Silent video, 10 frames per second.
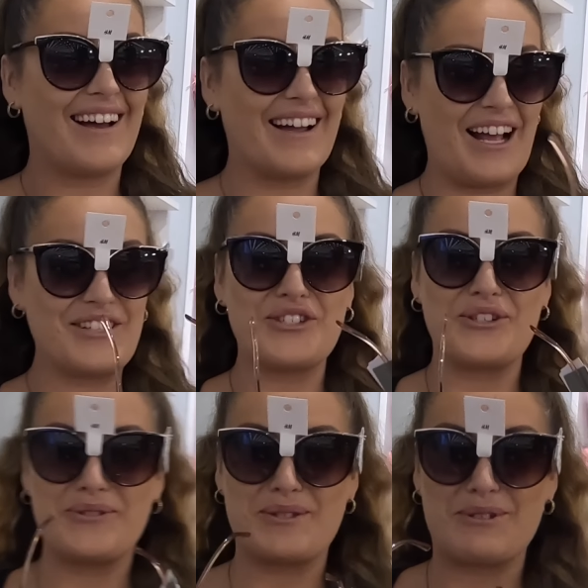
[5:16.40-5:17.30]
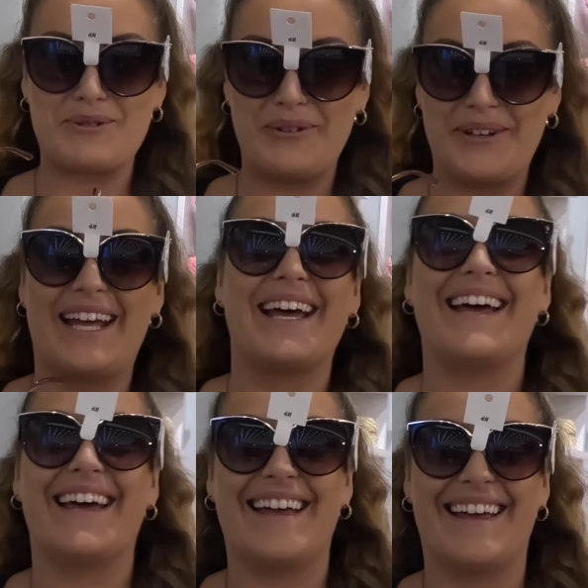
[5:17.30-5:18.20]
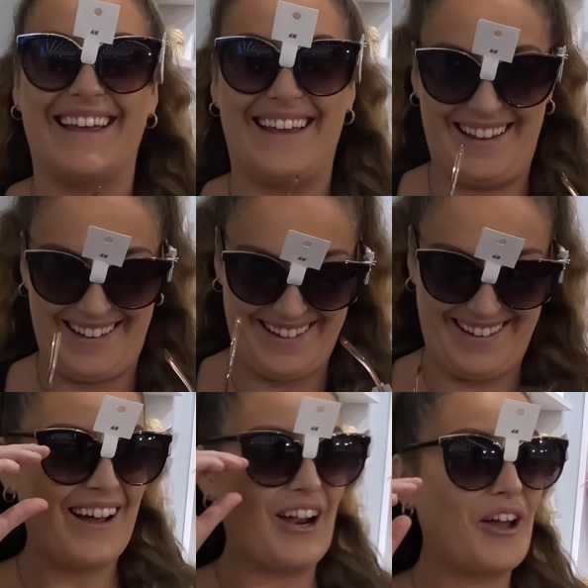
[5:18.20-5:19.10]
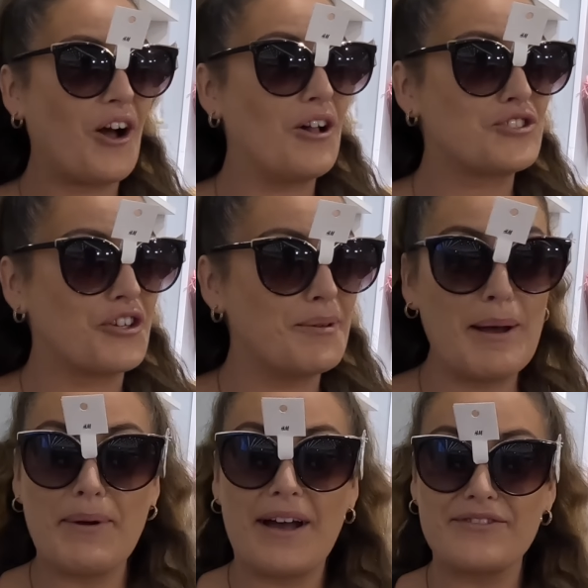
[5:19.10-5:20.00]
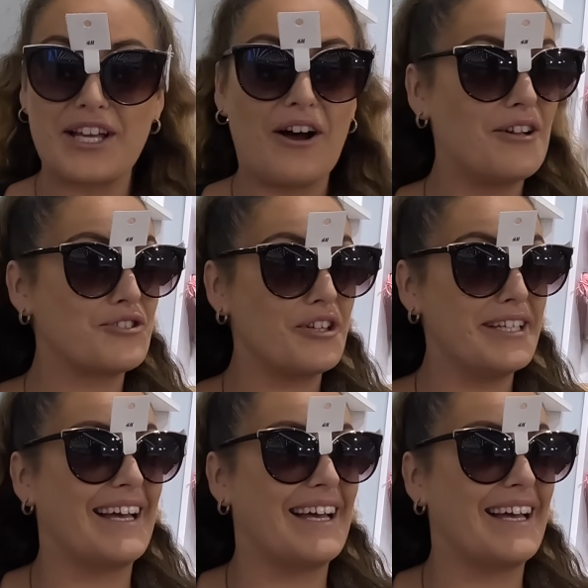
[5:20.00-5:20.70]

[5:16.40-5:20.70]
I can't choose which one. I like all three. Maybe I have to get all three.